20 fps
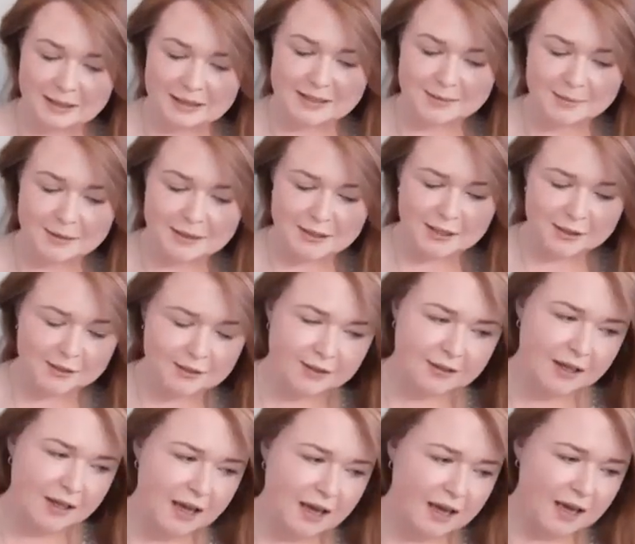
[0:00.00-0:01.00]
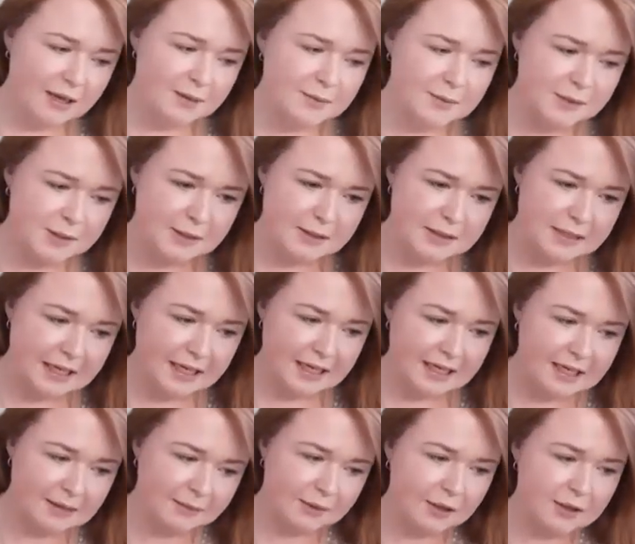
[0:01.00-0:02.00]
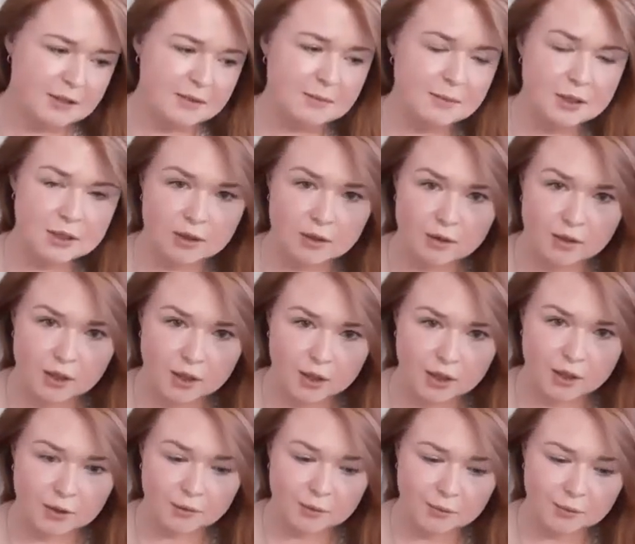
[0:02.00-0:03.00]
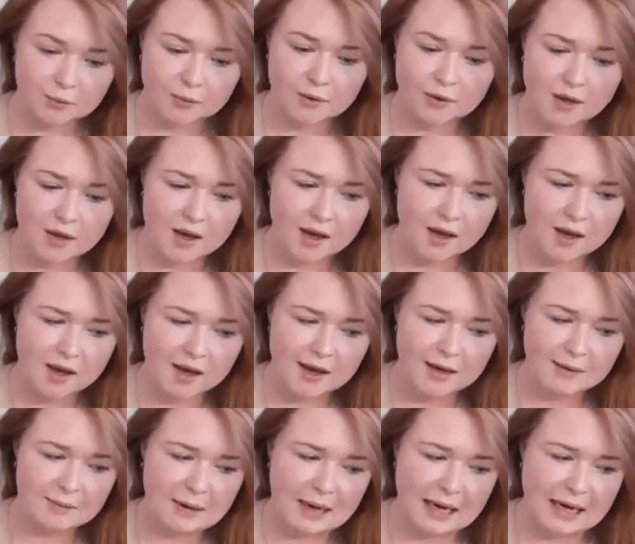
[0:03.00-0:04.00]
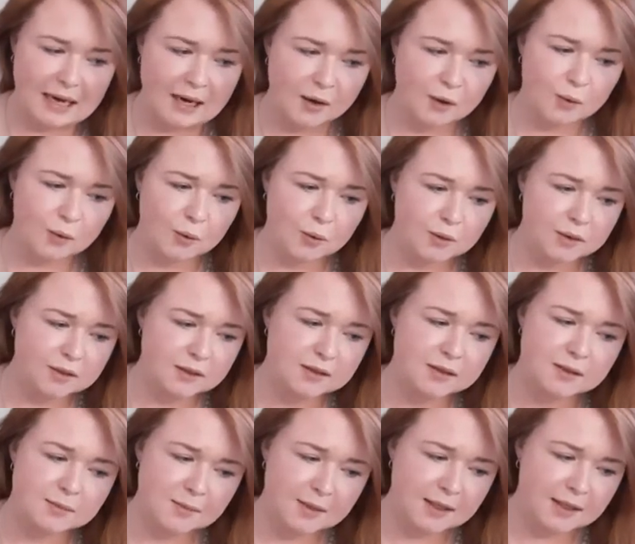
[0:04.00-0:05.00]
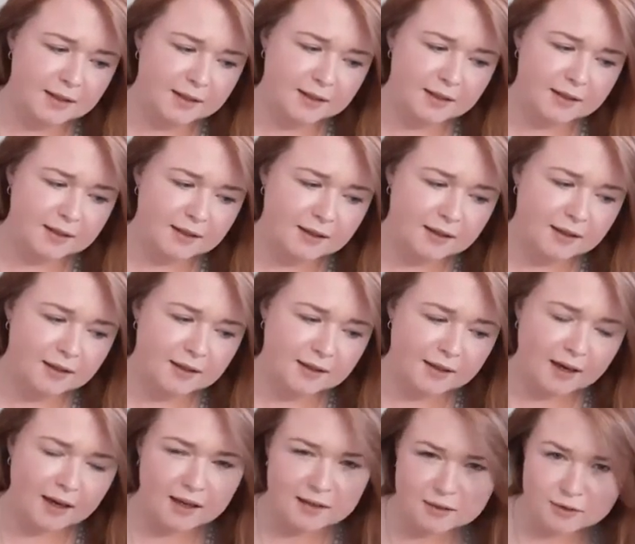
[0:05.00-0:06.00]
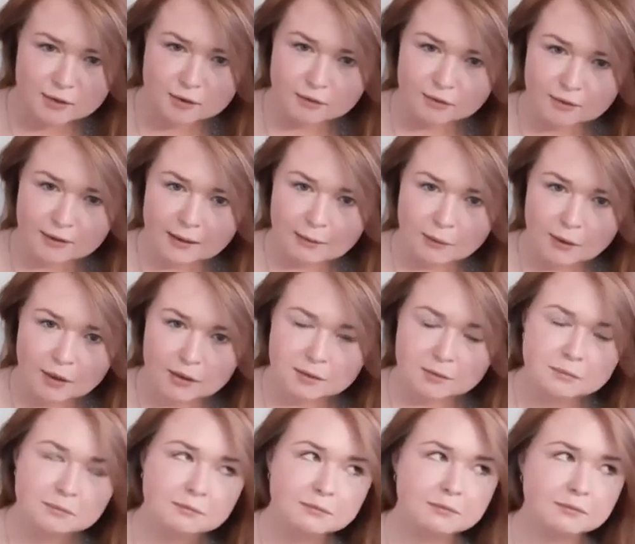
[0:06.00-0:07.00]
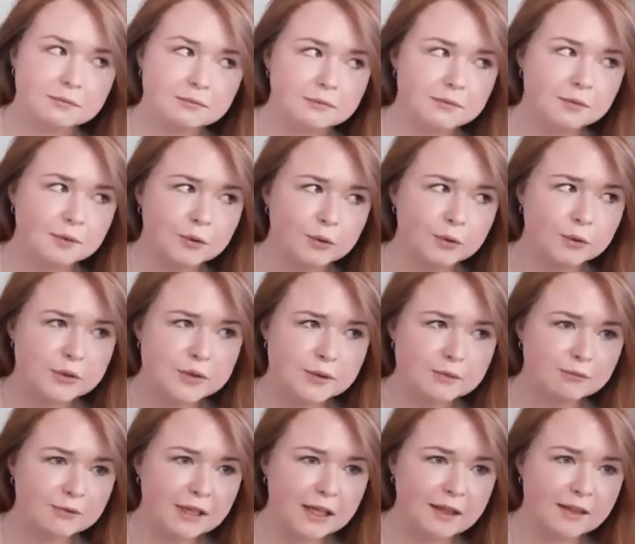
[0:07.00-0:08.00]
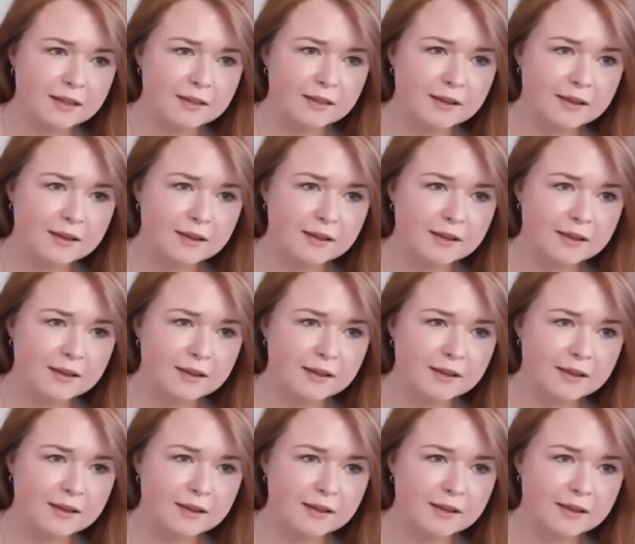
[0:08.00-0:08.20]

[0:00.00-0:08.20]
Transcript: to my channel. So today I'm going to be showing you how to make like a sunflower autumn wreath.